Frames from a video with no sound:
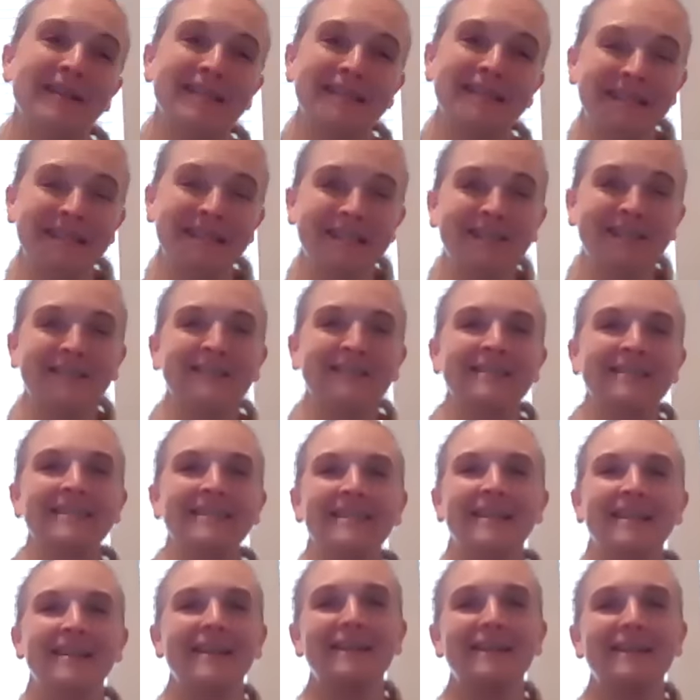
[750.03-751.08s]
Us too. All
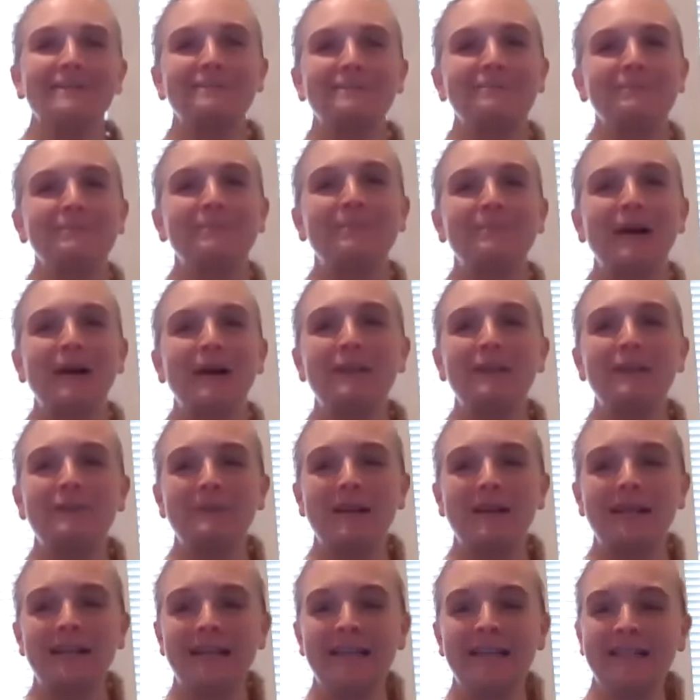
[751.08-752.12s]
right. Bye,
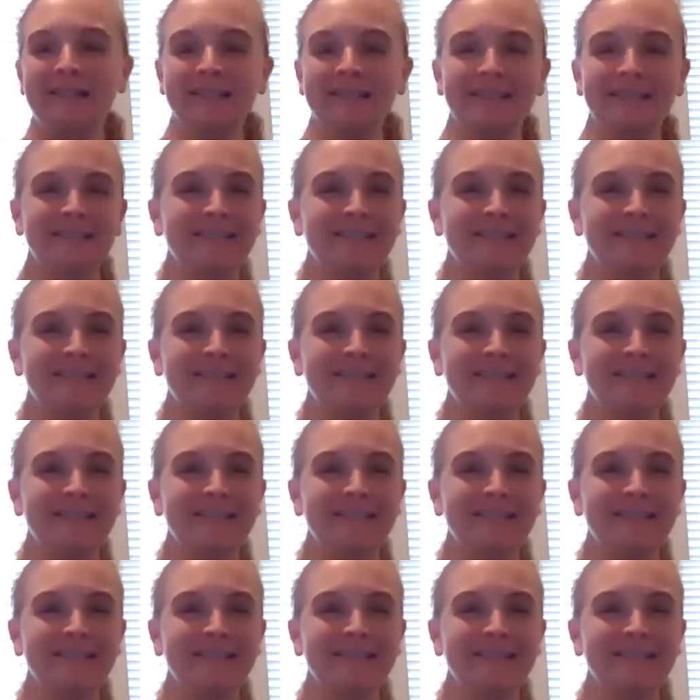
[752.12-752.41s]
everybody.